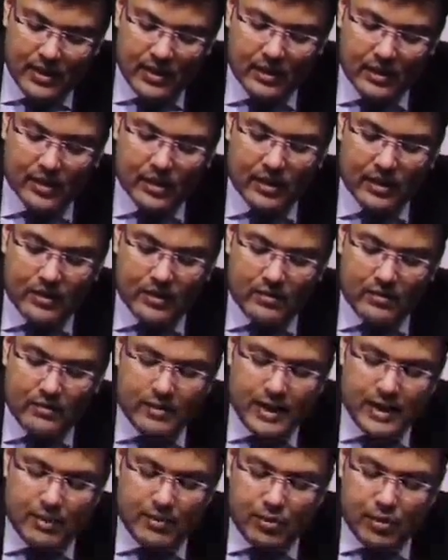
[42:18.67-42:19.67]
Third,
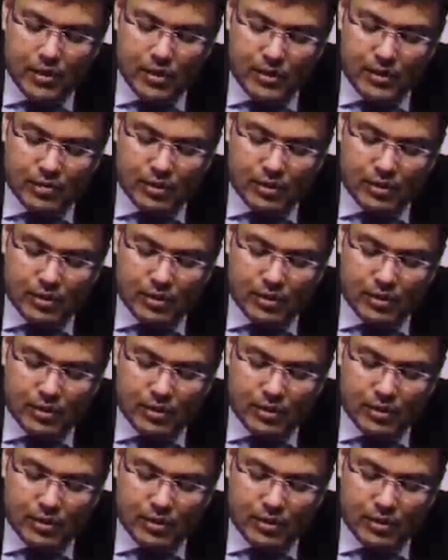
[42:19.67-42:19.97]
very important